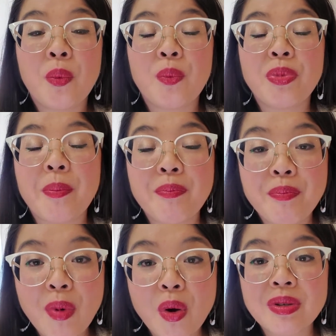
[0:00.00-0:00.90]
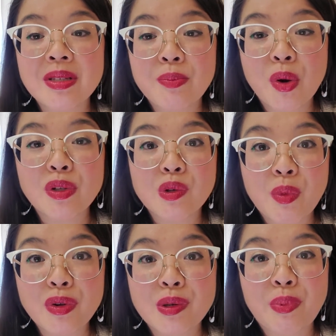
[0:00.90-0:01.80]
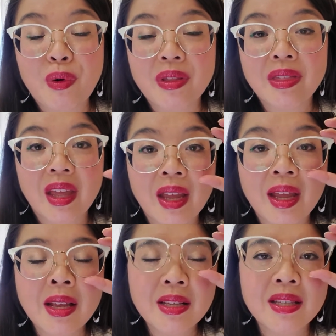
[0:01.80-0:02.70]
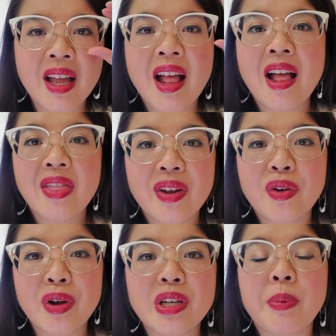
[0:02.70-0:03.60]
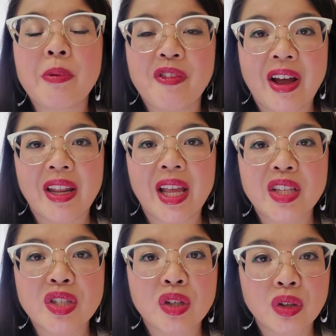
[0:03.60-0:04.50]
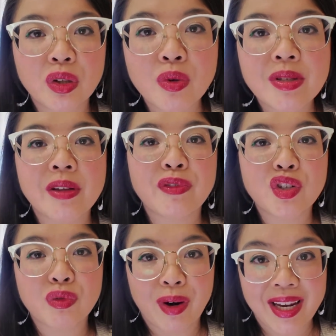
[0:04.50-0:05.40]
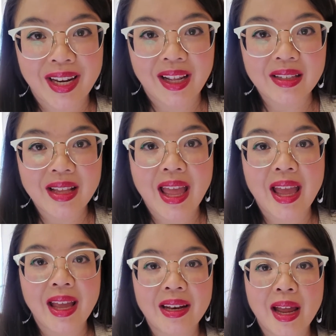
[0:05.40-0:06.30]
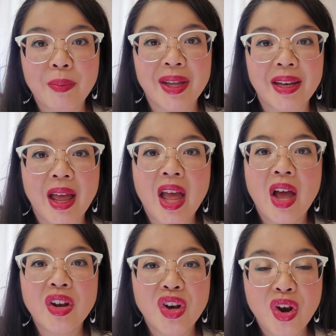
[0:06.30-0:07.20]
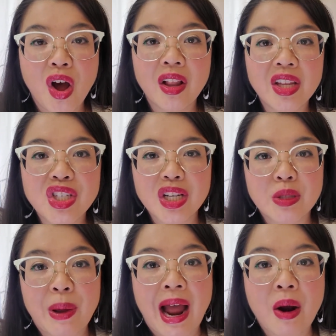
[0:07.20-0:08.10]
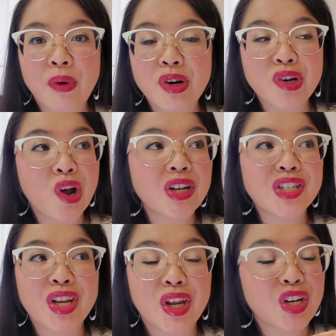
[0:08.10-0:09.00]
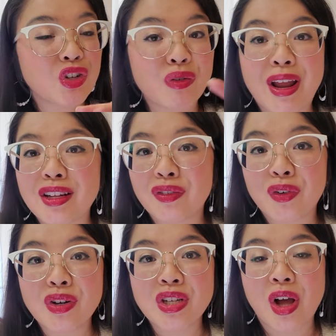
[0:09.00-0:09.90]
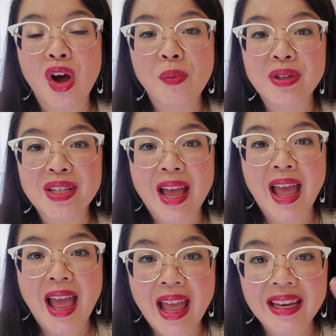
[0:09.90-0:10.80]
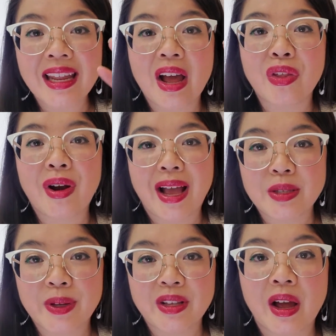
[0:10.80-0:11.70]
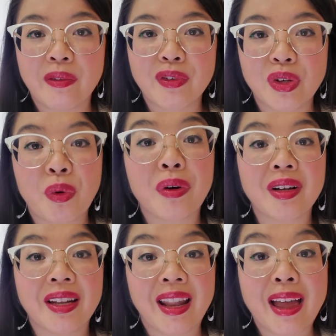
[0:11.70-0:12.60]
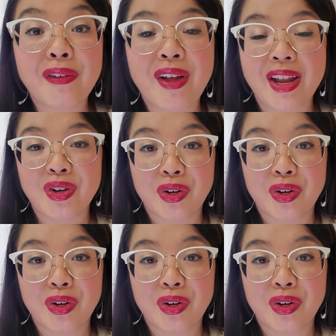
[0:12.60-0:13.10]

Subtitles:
the most important thing is they're going to be providing exclusive trainings. And I mean, knowledge is power, knowledge that you can transfer to almost any other aspects of your life and your